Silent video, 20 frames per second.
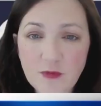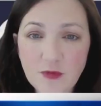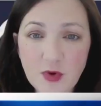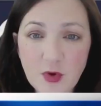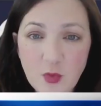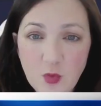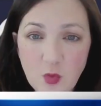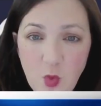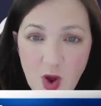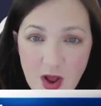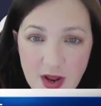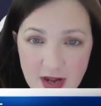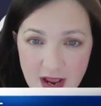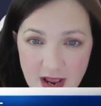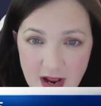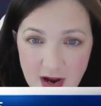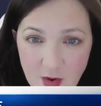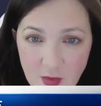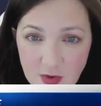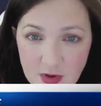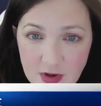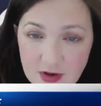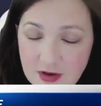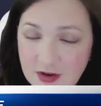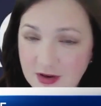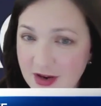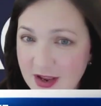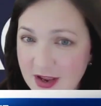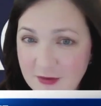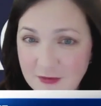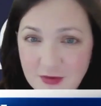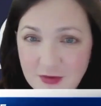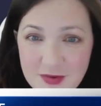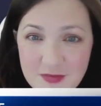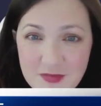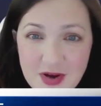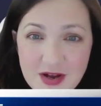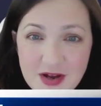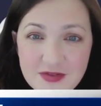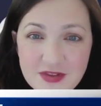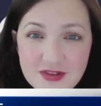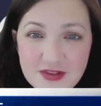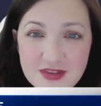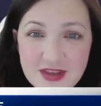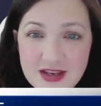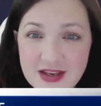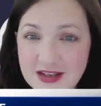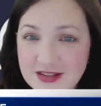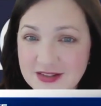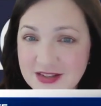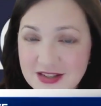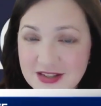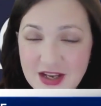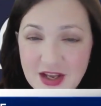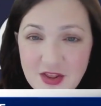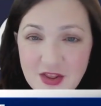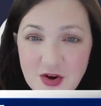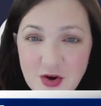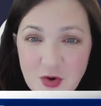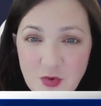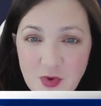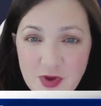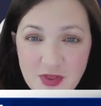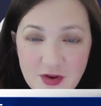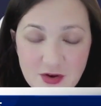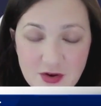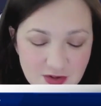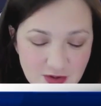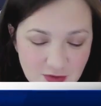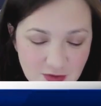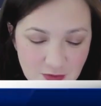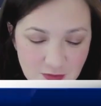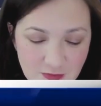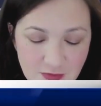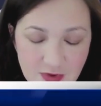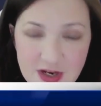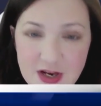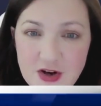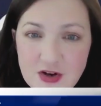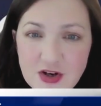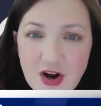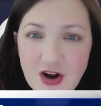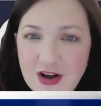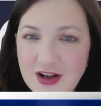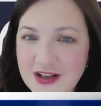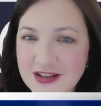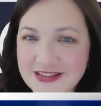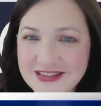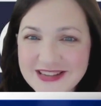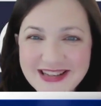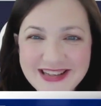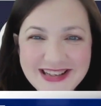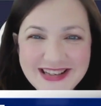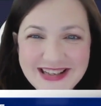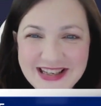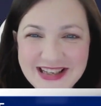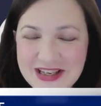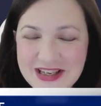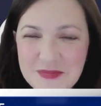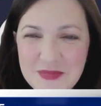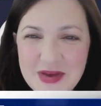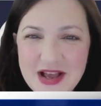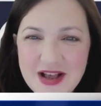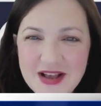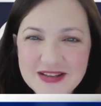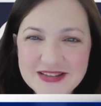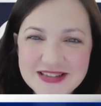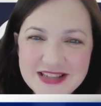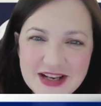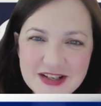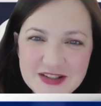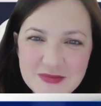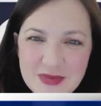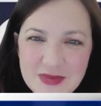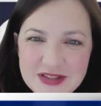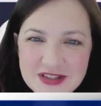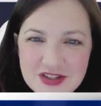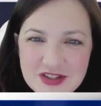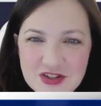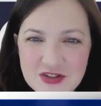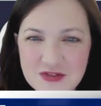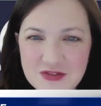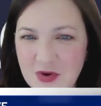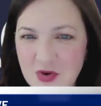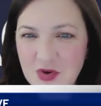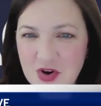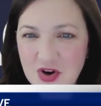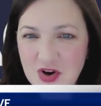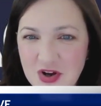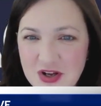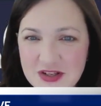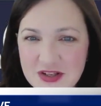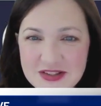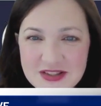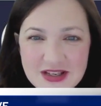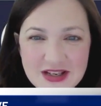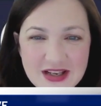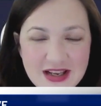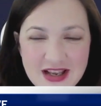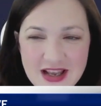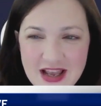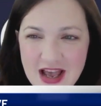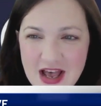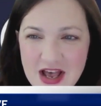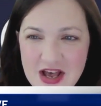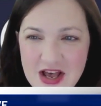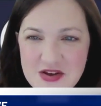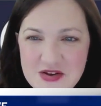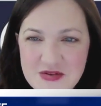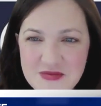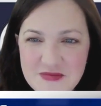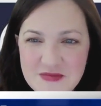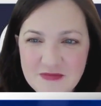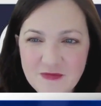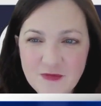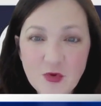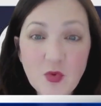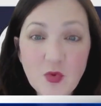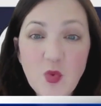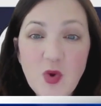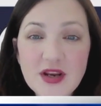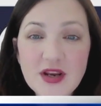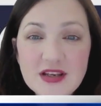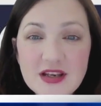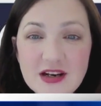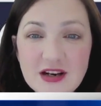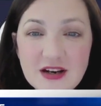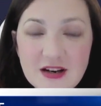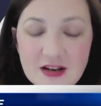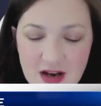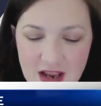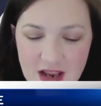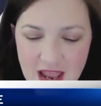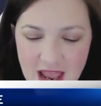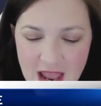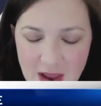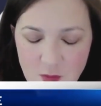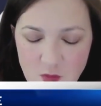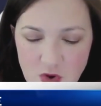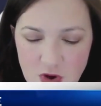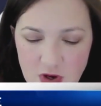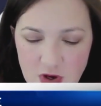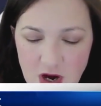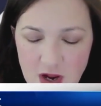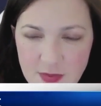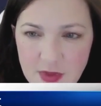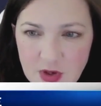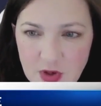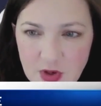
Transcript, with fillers: For one hour every month, they get together, whether it's through video call, email, text messages, phone calls. Um, for one year and work on the